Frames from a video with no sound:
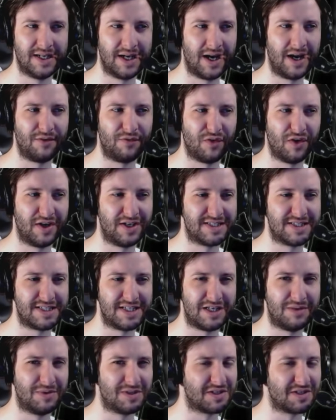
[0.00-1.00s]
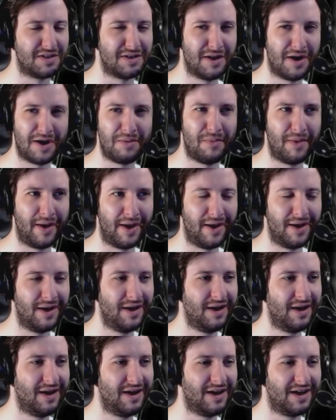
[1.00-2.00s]
I find Steam is a nightmare
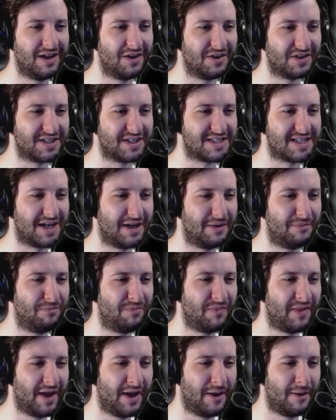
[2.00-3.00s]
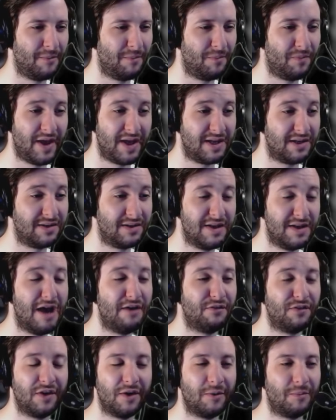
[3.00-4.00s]
a lot of the time. Um, they
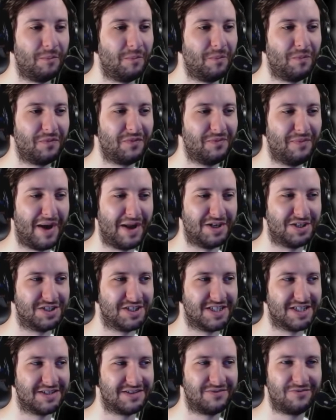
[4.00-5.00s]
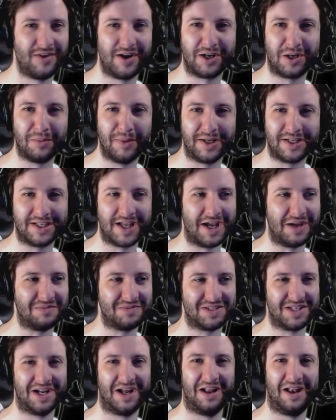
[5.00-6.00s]
never manage to recommend
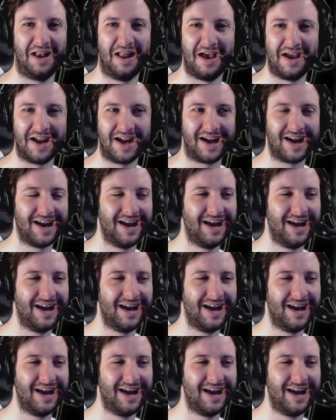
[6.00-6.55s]
games that I like.